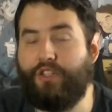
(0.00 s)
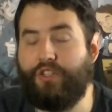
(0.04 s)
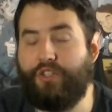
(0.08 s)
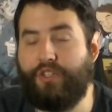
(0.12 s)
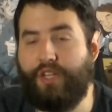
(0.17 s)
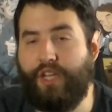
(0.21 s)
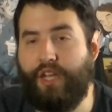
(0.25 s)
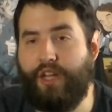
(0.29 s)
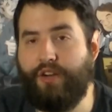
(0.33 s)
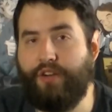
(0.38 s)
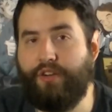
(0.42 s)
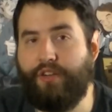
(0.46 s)

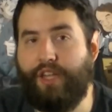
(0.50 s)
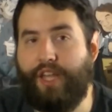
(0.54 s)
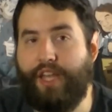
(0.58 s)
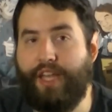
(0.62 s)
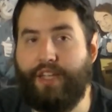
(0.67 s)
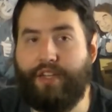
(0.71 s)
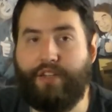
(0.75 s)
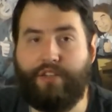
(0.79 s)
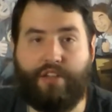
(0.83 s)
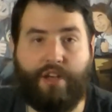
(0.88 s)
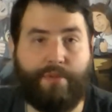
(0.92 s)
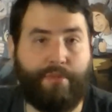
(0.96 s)
standard
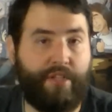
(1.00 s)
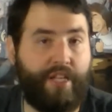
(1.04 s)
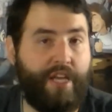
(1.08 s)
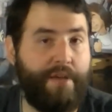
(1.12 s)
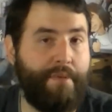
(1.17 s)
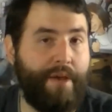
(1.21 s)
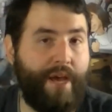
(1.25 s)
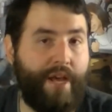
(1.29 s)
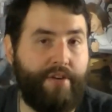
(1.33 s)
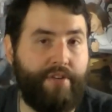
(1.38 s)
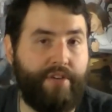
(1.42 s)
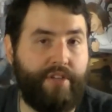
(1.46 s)
like AA
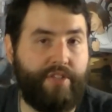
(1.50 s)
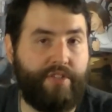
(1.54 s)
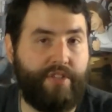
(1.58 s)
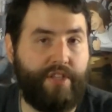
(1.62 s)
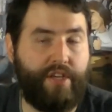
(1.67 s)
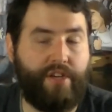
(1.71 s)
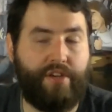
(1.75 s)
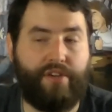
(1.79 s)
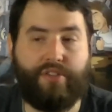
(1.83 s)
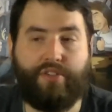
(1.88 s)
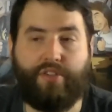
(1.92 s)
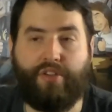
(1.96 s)
batteries though,